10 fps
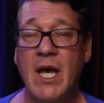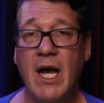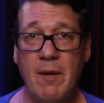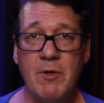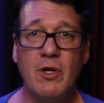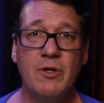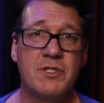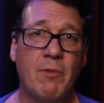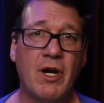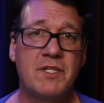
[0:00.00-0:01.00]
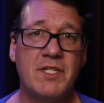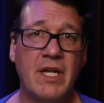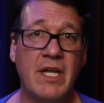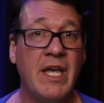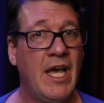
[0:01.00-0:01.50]
I'm your host, Mark
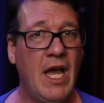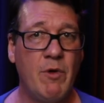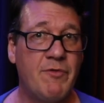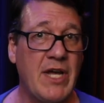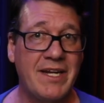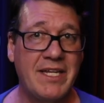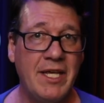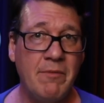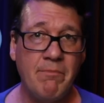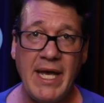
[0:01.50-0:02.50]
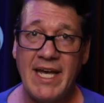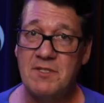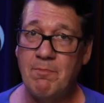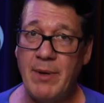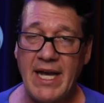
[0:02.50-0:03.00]
Sonny, and we've got Kim Bass
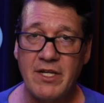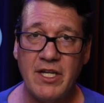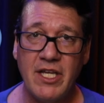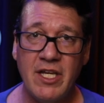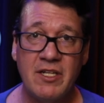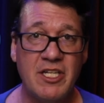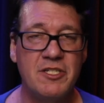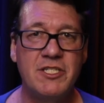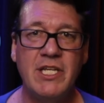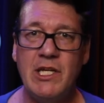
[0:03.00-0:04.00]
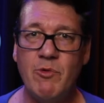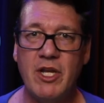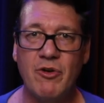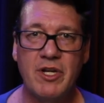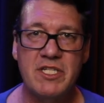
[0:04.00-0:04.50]
back again, continuing
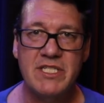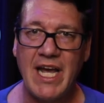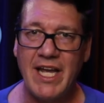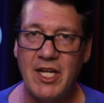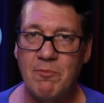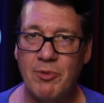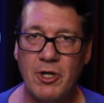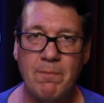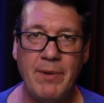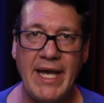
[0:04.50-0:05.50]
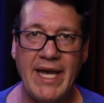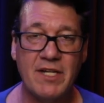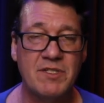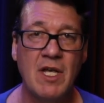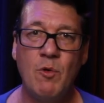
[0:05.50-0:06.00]
her exciting book,
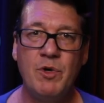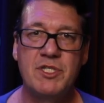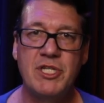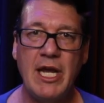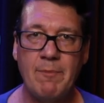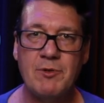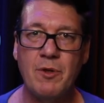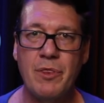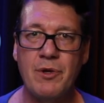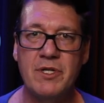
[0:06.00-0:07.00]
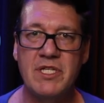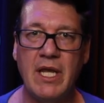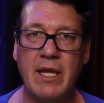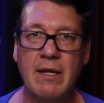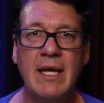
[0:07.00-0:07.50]
Pax, with Chapter
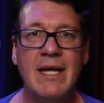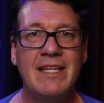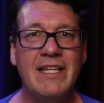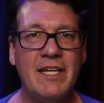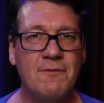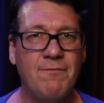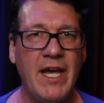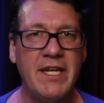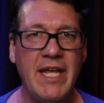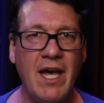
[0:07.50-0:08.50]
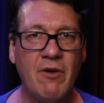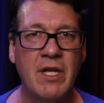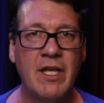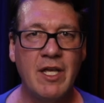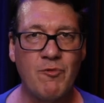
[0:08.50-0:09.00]
13. Let's find out
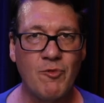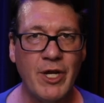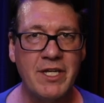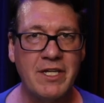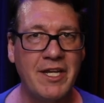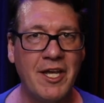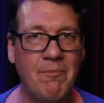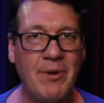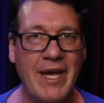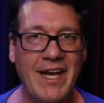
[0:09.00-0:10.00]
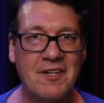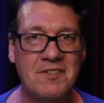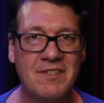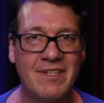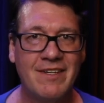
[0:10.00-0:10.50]
if Runt can help
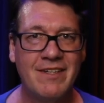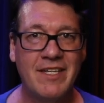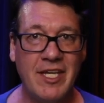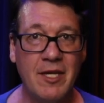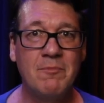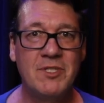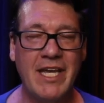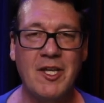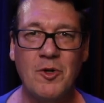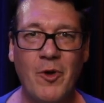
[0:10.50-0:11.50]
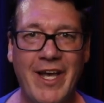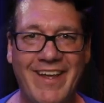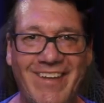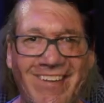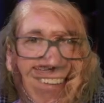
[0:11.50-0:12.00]
Pax. Kim, take it away.